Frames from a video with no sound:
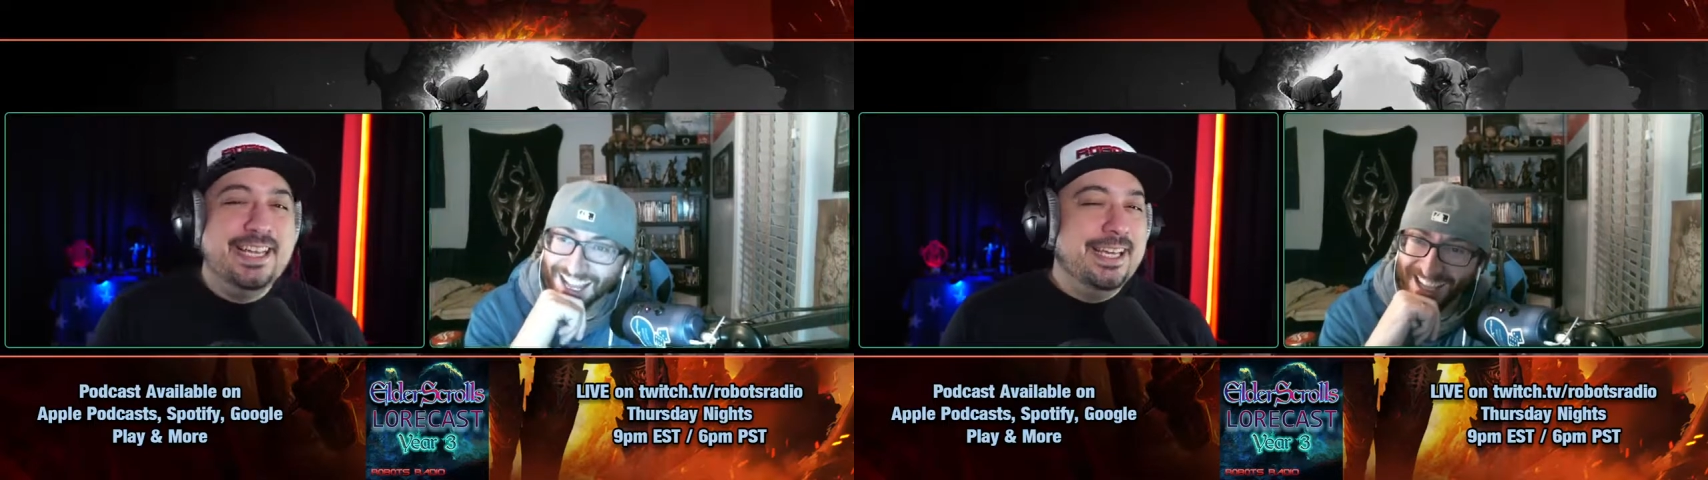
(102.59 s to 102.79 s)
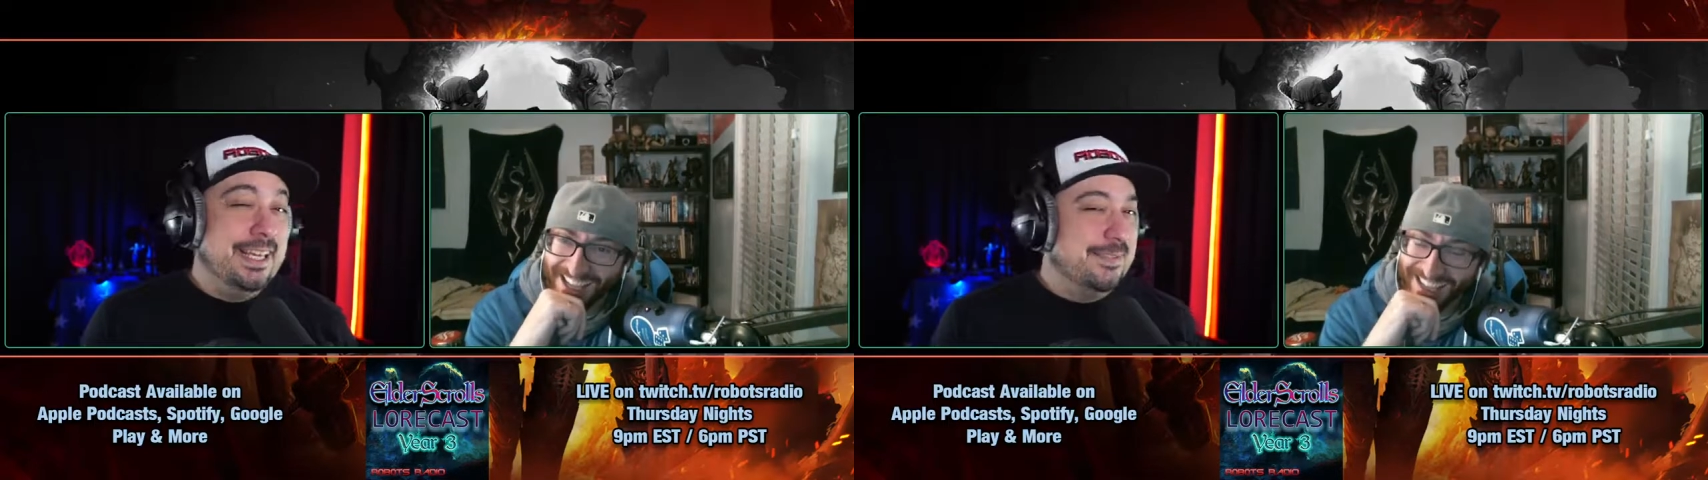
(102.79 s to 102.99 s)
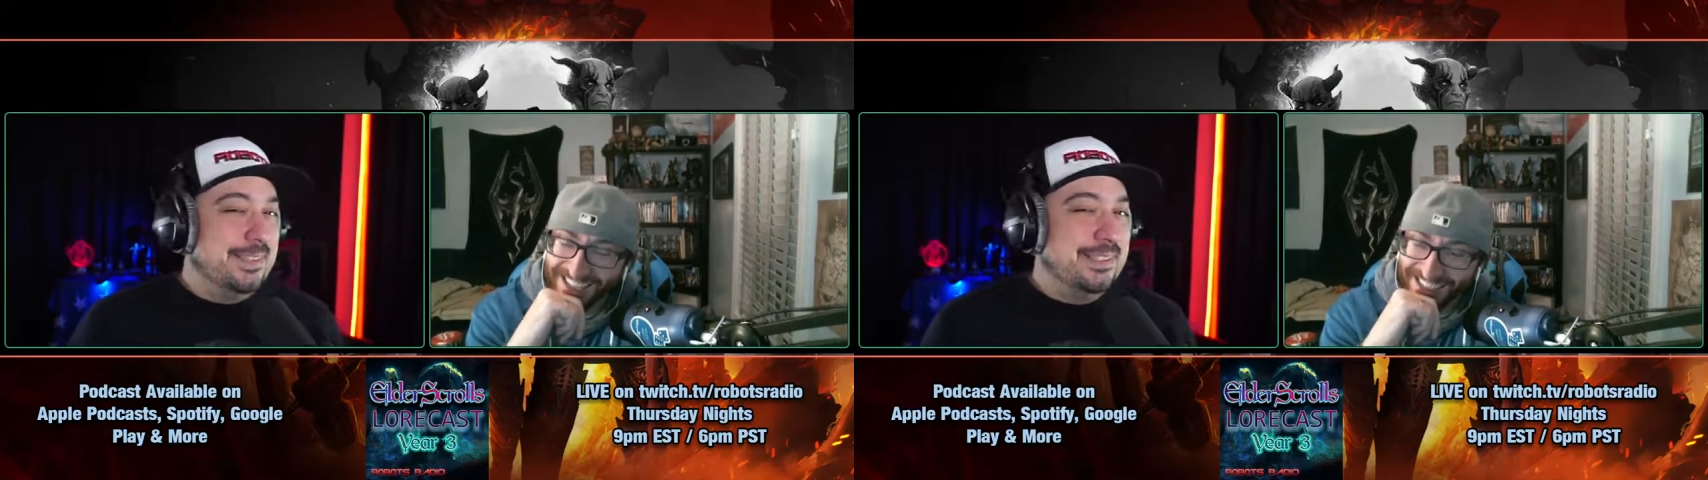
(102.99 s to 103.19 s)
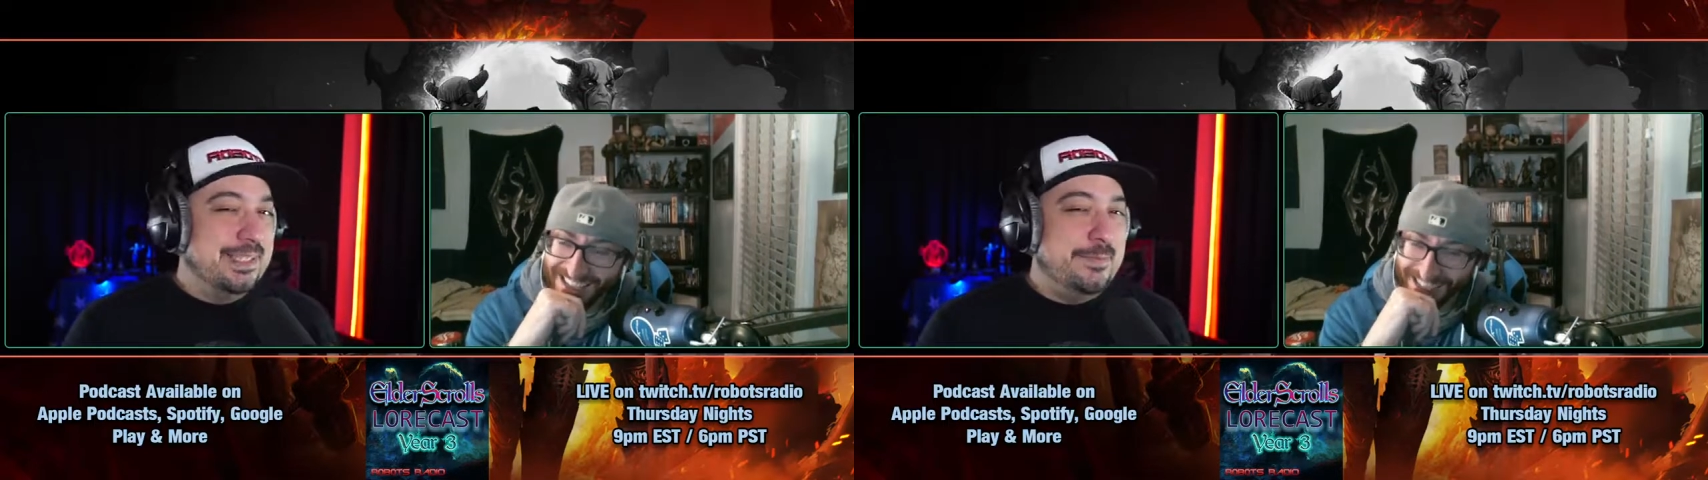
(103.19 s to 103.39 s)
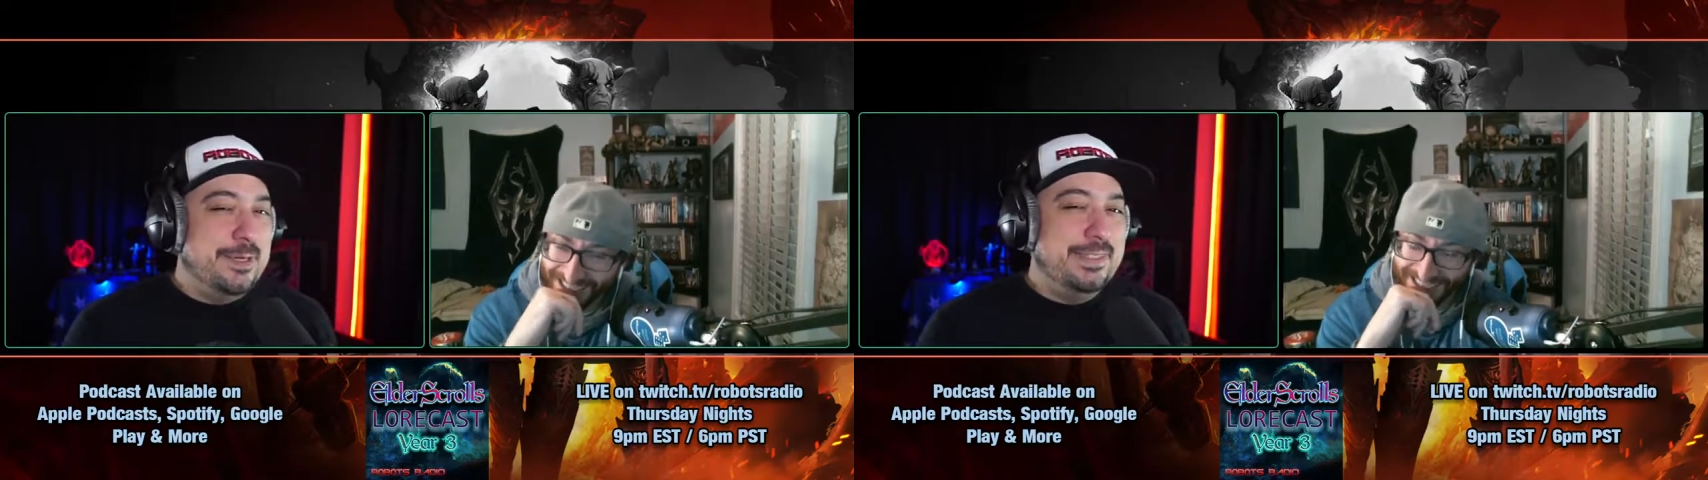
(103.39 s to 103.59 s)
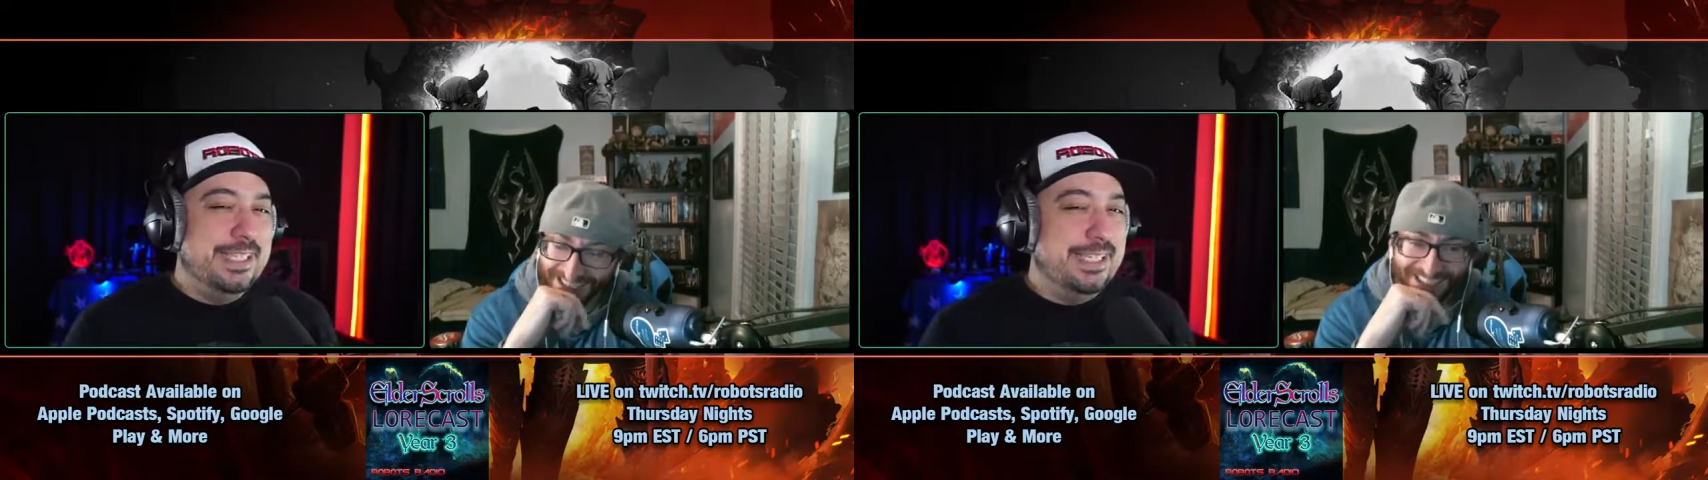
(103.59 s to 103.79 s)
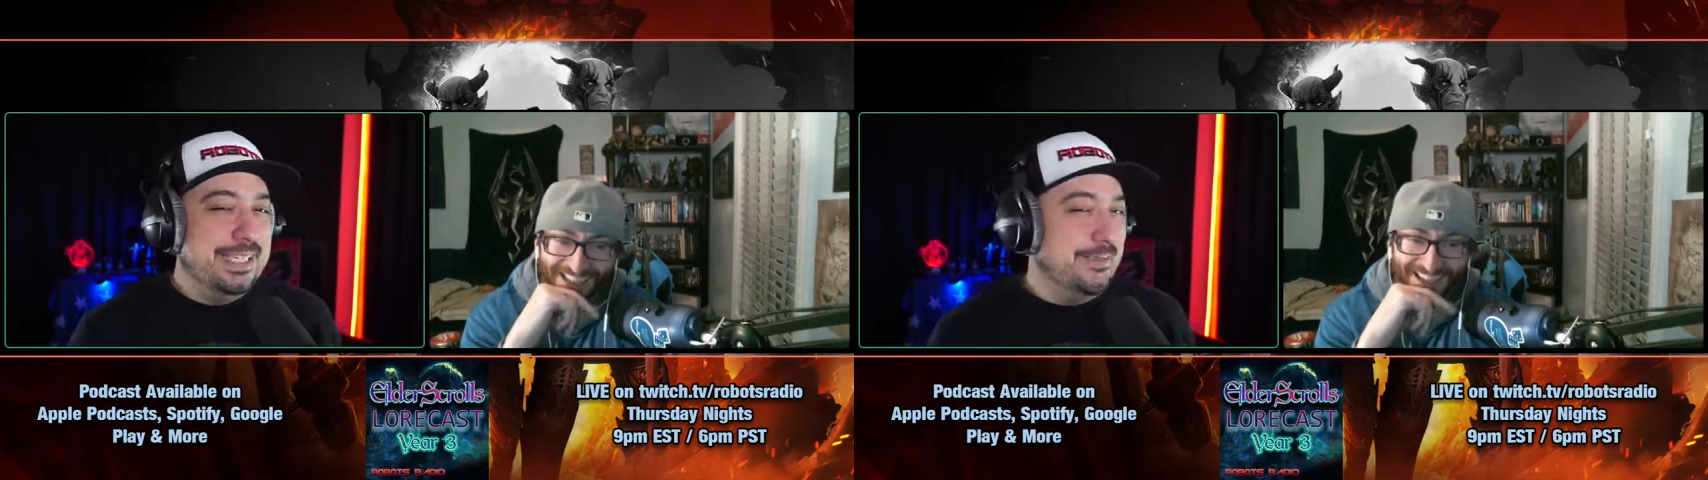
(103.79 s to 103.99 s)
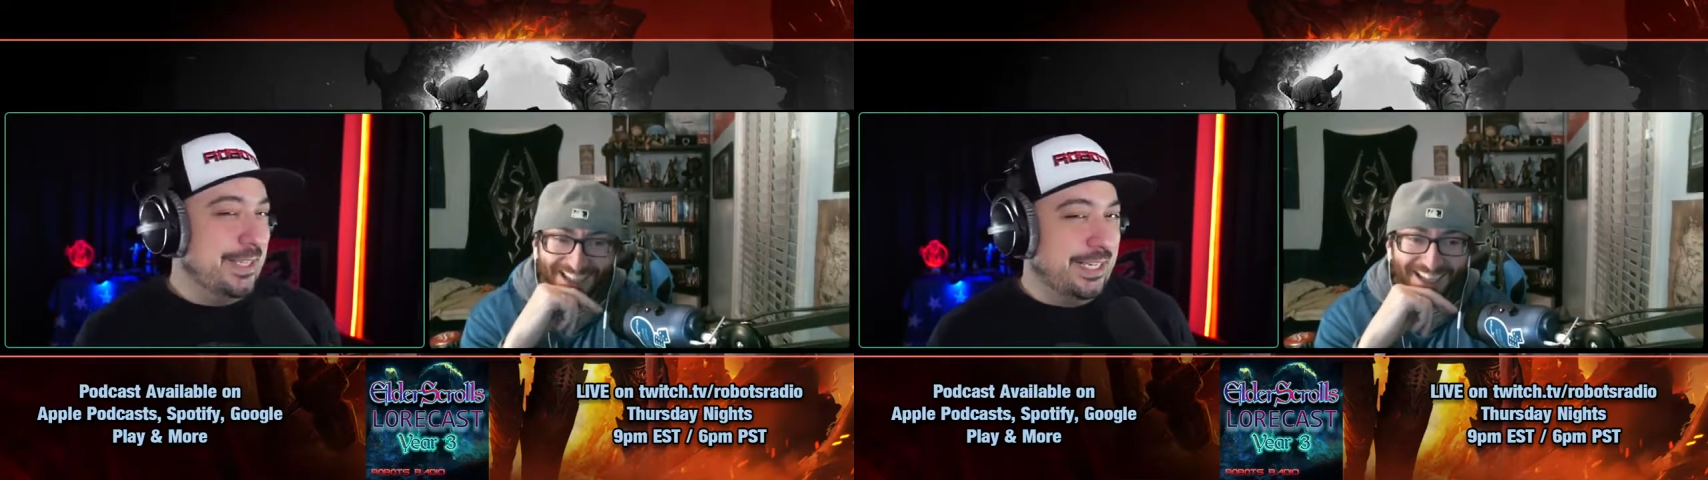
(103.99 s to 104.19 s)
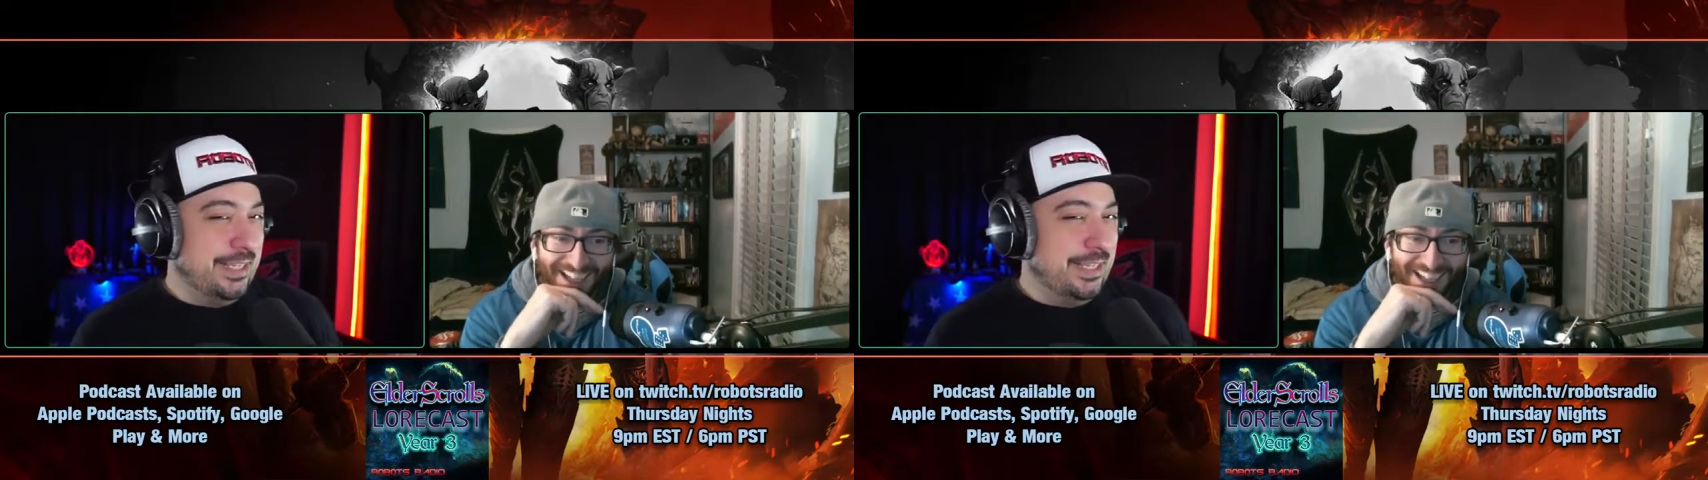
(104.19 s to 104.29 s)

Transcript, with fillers: and I'm going to look at people to see if they